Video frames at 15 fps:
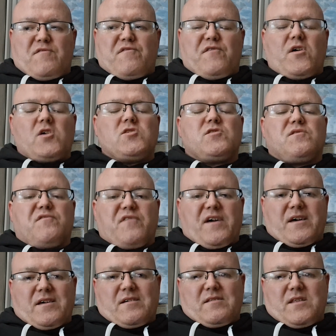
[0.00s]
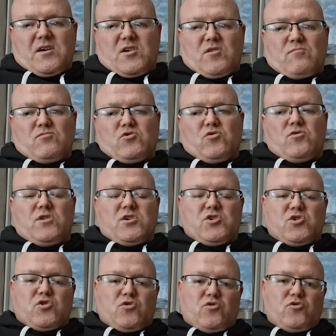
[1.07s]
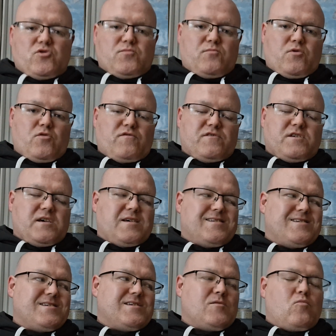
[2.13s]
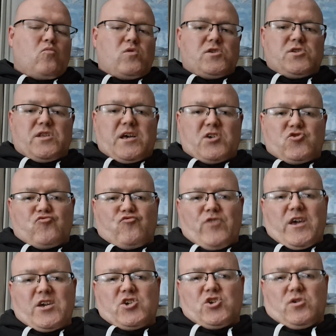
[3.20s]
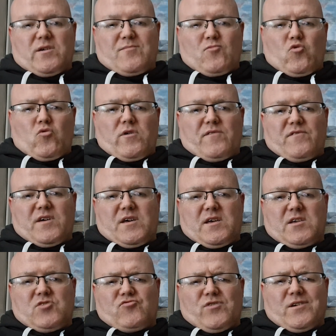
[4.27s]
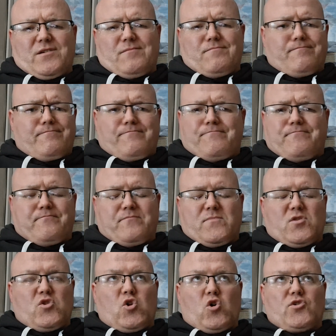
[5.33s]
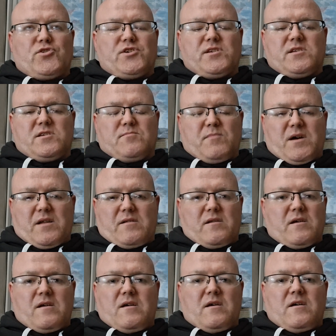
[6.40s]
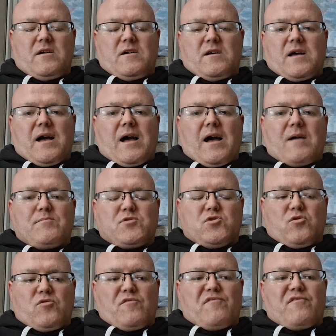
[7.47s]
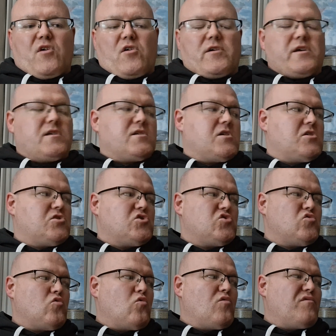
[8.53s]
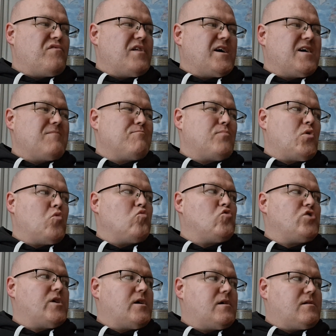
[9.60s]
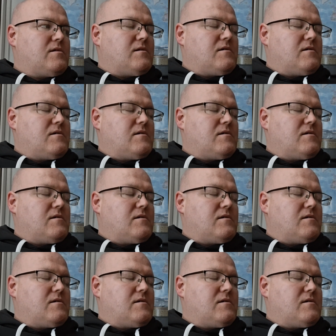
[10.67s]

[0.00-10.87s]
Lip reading: first thing that comes out the screws moves was this racially motivated, right? Nonsense, man. Absolute fucking snowflake bullshit.